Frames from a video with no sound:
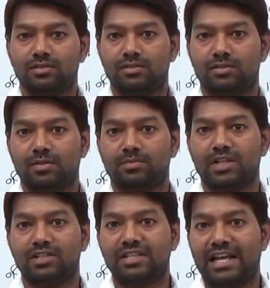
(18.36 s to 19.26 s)

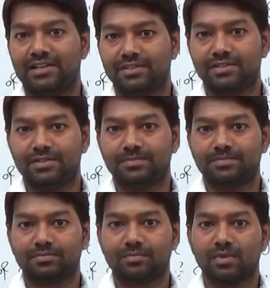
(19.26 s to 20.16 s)
subject science,
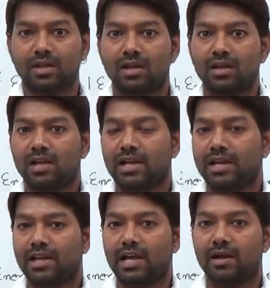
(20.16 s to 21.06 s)

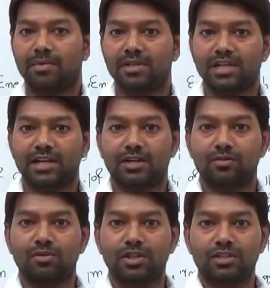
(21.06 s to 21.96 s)
and I have decided to
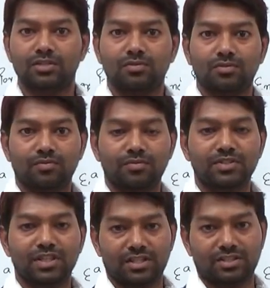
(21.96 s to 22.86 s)
teach you
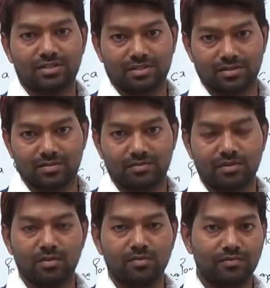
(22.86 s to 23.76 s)
physics.
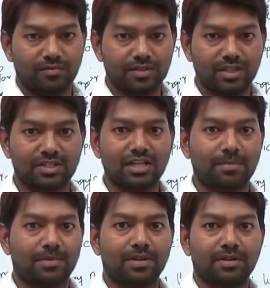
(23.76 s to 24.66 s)
From the physics
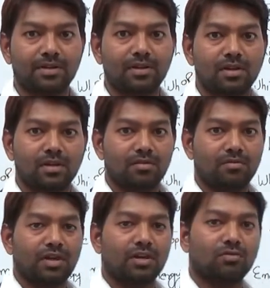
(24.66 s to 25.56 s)
chapter
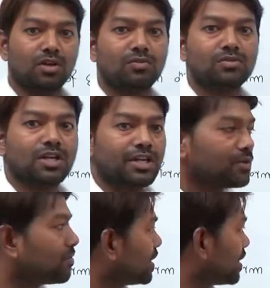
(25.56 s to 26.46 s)
we are going to study
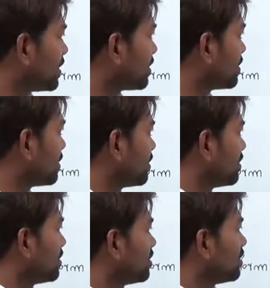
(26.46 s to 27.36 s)
today
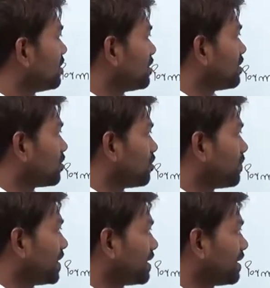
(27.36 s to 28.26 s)

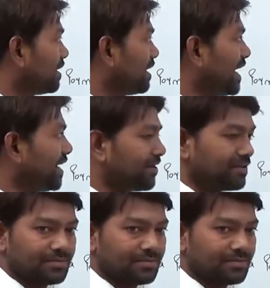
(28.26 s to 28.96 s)
topic light.